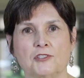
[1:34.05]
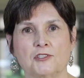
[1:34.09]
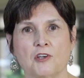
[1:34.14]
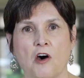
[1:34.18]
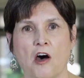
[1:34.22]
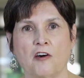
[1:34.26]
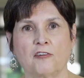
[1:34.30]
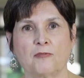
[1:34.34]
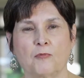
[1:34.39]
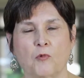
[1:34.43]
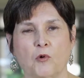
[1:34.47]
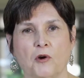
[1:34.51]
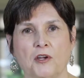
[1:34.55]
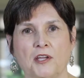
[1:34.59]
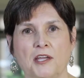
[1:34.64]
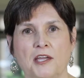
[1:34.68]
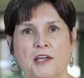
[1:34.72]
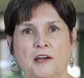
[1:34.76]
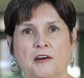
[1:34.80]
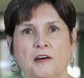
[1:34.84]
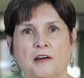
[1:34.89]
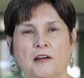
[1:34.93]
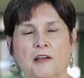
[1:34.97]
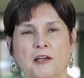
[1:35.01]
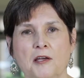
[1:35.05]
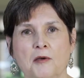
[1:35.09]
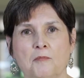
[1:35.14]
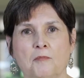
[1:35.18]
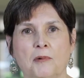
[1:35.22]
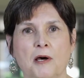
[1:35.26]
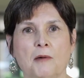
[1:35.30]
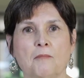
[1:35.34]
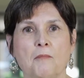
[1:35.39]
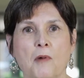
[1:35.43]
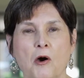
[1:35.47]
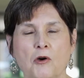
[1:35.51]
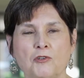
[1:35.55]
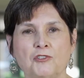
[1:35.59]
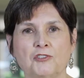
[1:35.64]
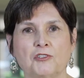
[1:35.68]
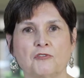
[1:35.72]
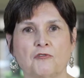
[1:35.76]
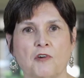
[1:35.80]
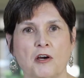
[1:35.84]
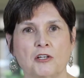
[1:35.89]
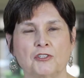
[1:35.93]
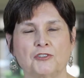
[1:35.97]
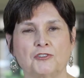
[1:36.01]
sophomore year, but most
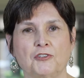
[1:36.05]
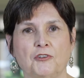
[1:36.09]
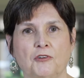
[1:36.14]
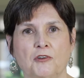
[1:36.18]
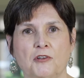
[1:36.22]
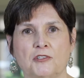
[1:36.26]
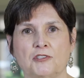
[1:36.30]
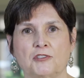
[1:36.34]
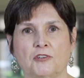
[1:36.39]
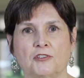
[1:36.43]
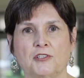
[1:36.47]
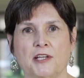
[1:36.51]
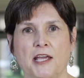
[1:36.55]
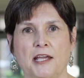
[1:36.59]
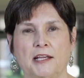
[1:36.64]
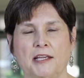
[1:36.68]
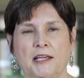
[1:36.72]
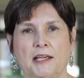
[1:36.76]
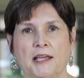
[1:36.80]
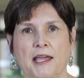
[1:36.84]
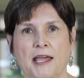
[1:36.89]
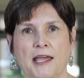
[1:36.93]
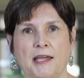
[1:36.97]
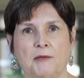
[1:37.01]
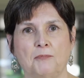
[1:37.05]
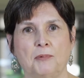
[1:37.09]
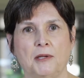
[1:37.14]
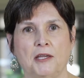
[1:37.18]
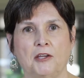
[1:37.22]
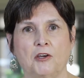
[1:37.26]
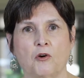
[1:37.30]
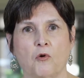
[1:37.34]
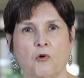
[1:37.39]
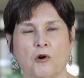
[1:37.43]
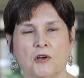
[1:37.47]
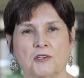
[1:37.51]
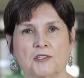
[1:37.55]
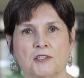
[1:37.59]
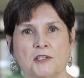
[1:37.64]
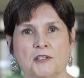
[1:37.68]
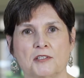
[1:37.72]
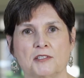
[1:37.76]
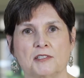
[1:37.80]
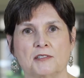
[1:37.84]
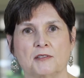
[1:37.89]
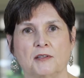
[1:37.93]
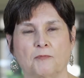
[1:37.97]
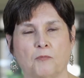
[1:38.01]
of our students are taking AP
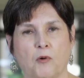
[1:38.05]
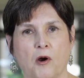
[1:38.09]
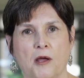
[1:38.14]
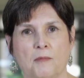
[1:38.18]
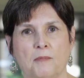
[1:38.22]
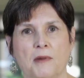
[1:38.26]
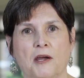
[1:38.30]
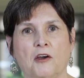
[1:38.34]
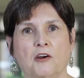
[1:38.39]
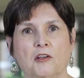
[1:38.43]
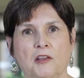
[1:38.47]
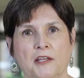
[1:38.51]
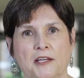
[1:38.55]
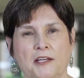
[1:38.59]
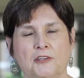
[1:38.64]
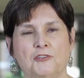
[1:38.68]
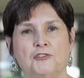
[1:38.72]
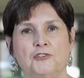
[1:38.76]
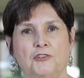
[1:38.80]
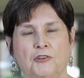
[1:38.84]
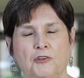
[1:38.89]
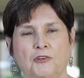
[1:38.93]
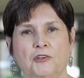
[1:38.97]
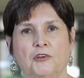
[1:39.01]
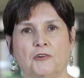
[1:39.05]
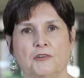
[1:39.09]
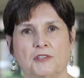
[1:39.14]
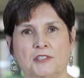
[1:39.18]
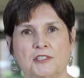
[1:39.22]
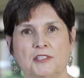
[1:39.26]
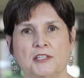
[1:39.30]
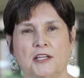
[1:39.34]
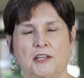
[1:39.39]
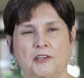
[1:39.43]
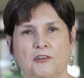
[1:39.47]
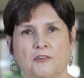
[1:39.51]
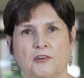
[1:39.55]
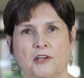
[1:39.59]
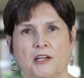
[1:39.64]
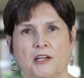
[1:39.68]
courses primarily in junior and senior